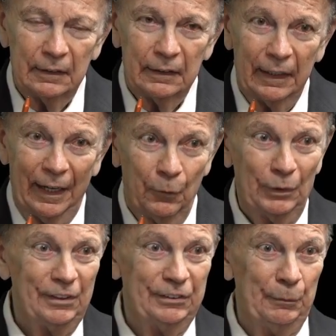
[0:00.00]
And what
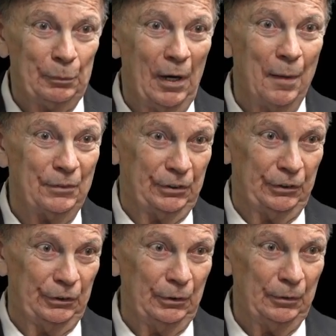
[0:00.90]
does He promise to
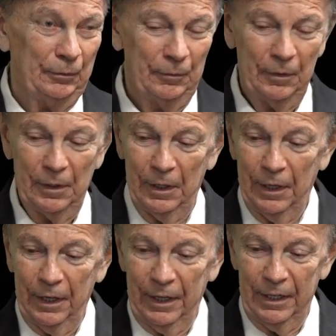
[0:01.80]
do?
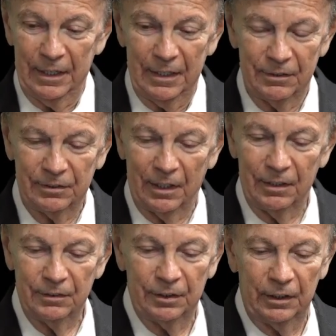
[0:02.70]
He
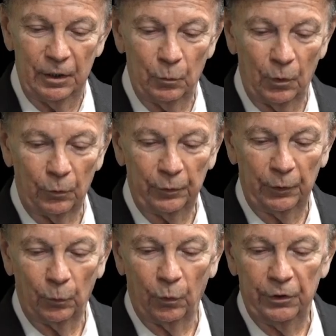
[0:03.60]
says He will
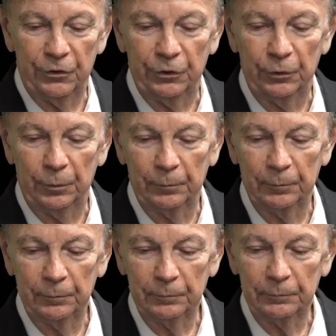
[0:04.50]
reward you
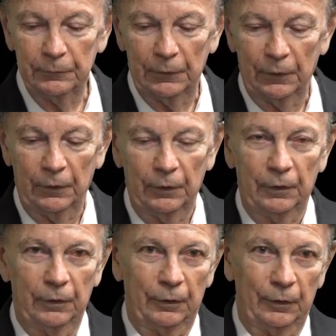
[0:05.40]

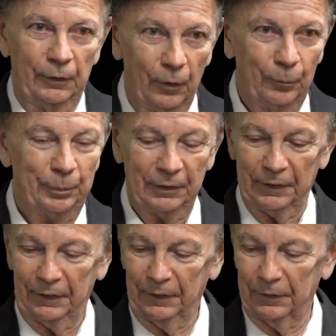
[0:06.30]

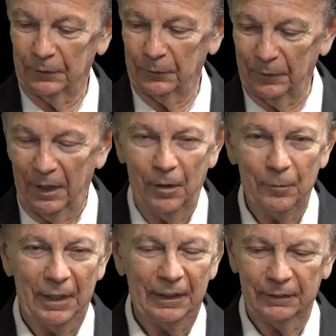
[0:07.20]
openly. Well,
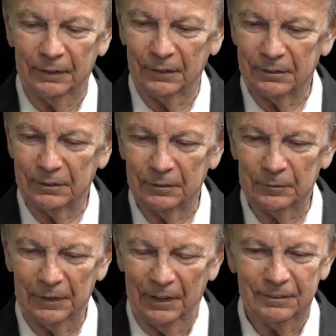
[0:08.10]
my goodness,
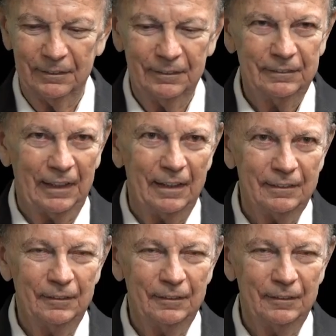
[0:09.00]
isn't that